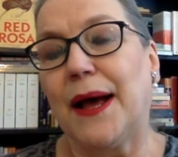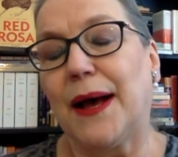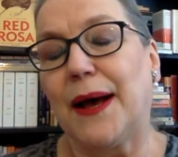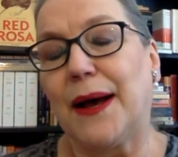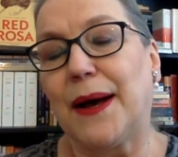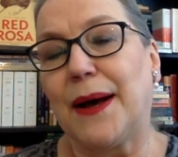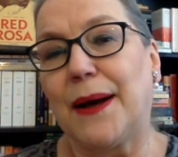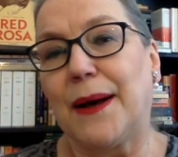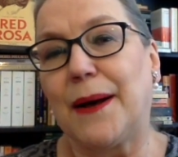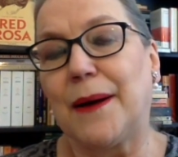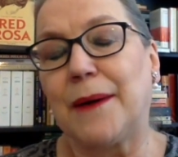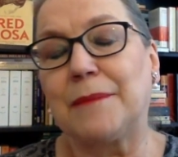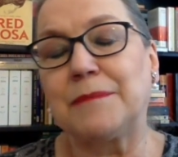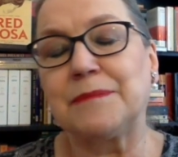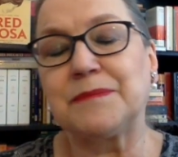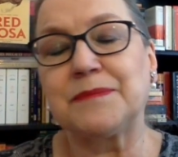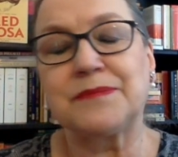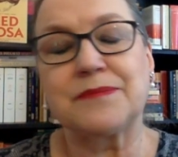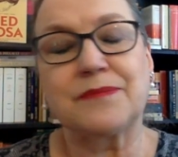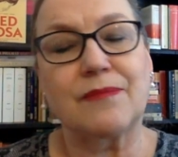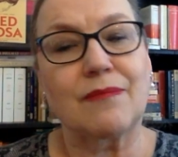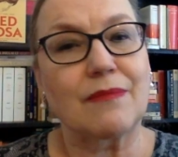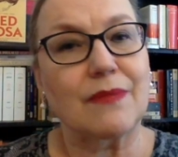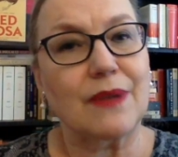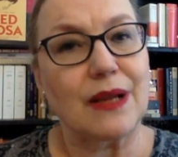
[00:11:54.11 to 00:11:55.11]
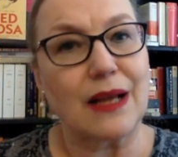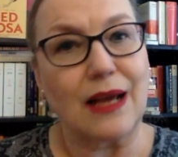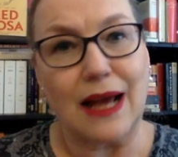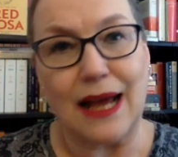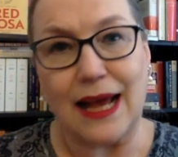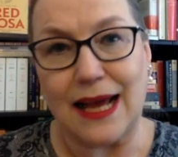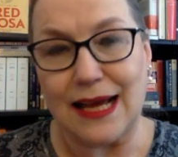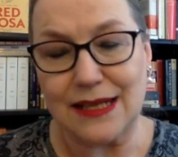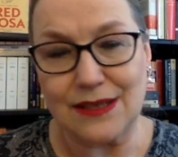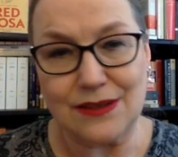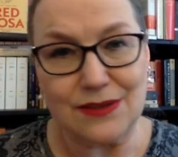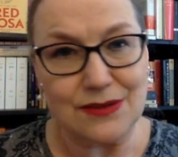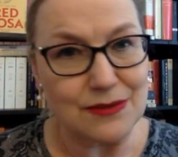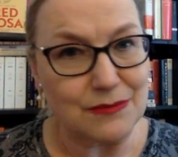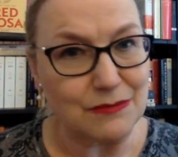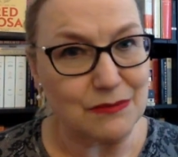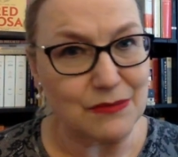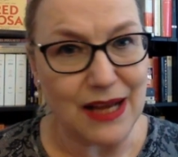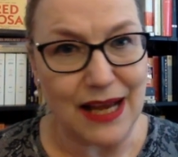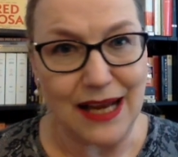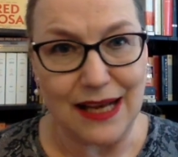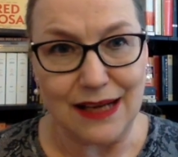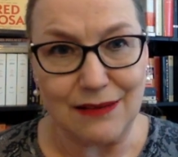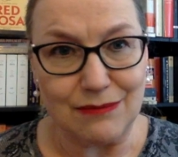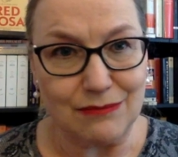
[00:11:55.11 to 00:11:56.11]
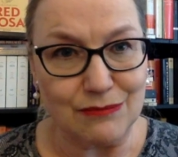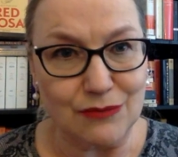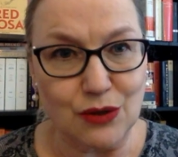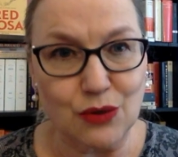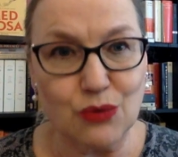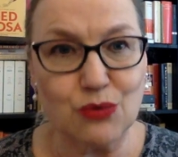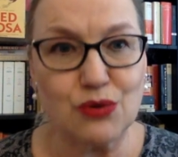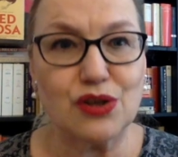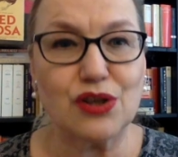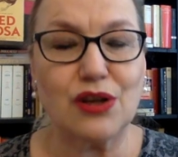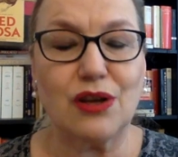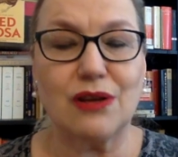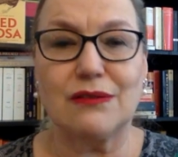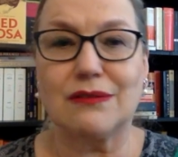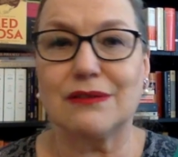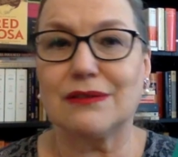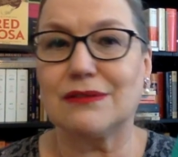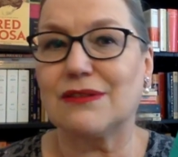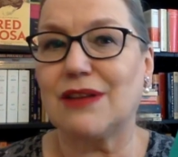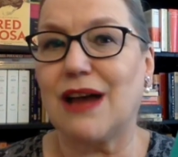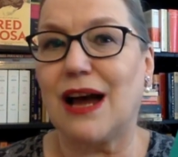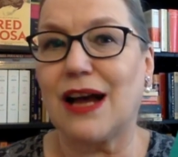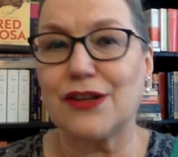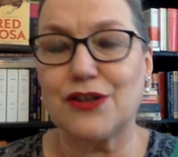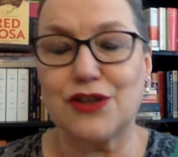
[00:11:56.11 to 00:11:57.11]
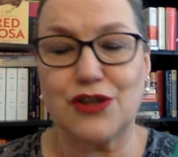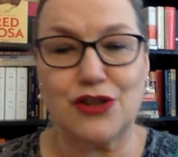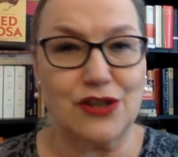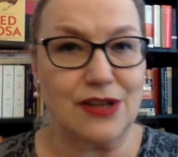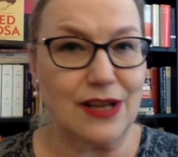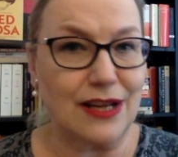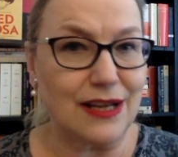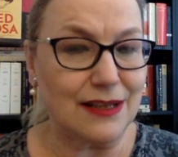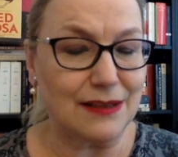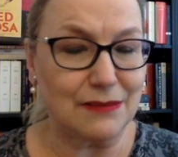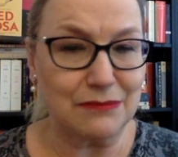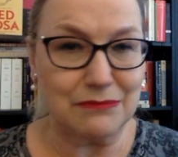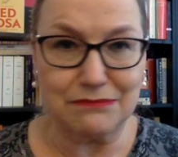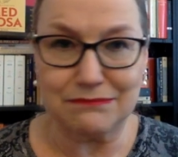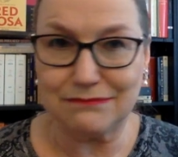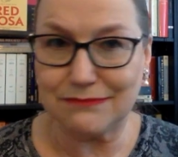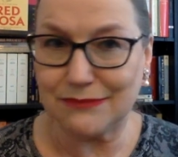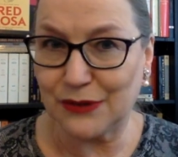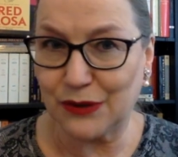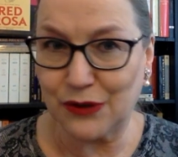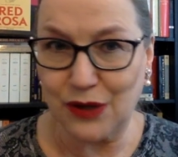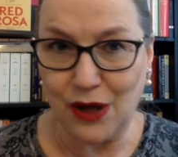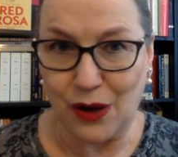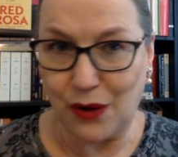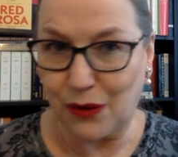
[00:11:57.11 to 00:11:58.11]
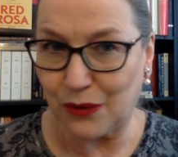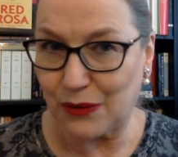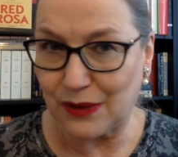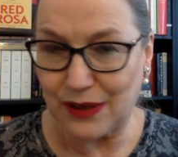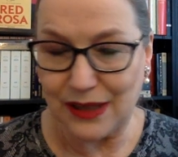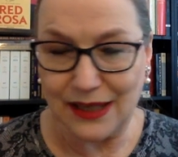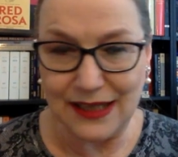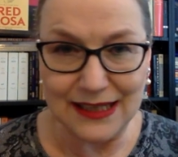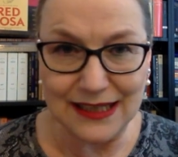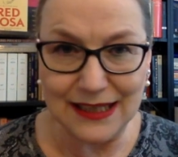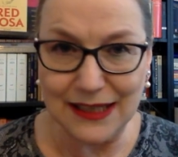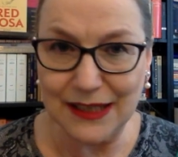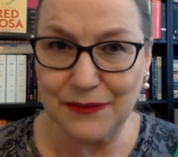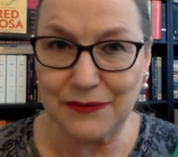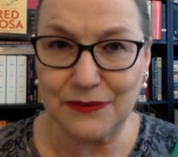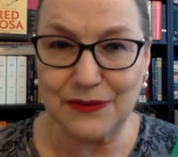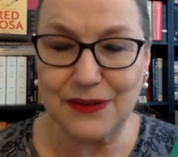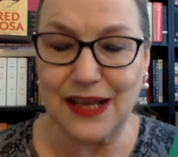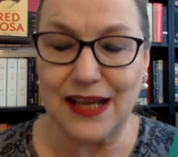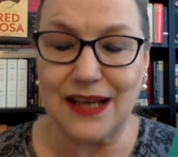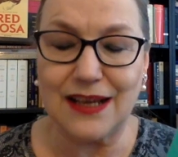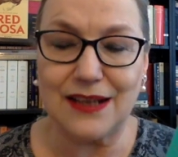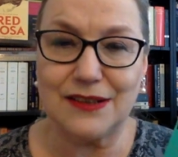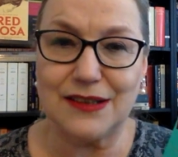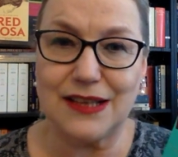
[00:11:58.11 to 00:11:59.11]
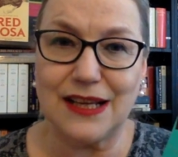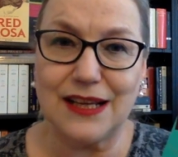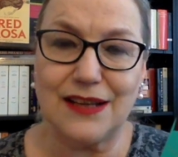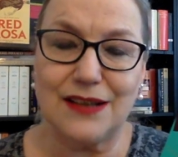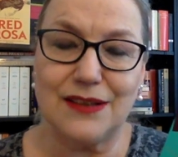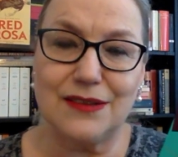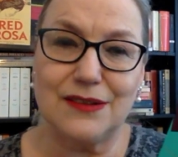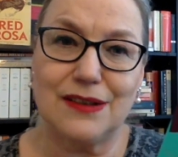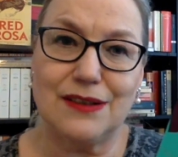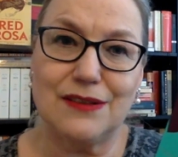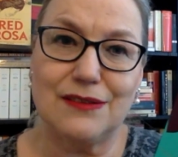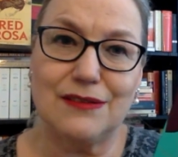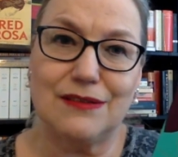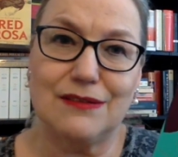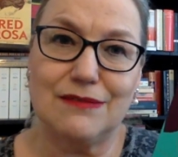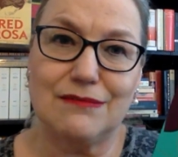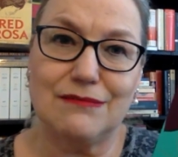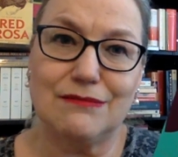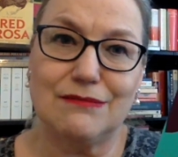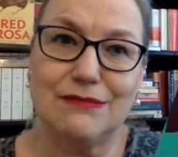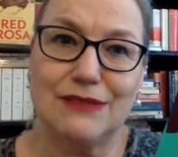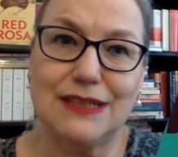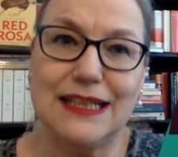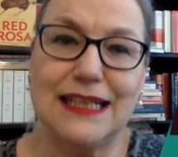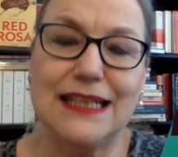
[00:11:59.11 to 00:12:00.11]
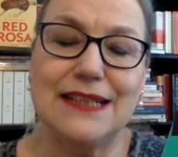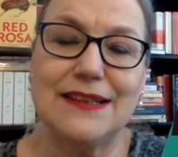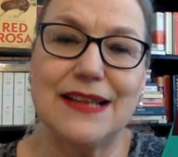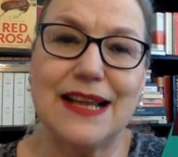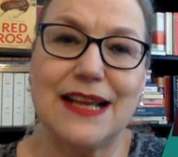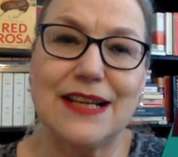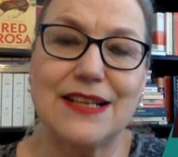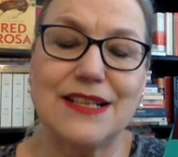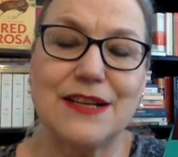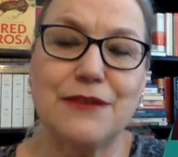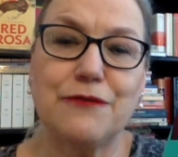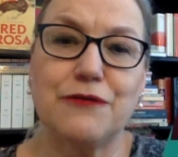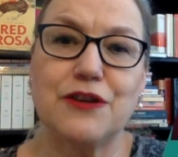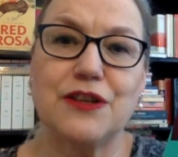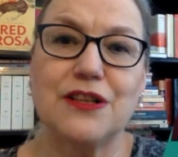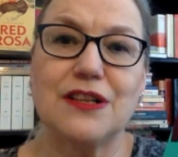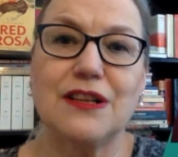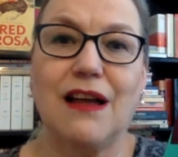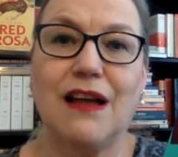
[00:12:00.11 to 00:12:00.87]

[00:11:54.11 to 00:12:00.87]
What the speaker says: And they lose touch, they, you know, lead their different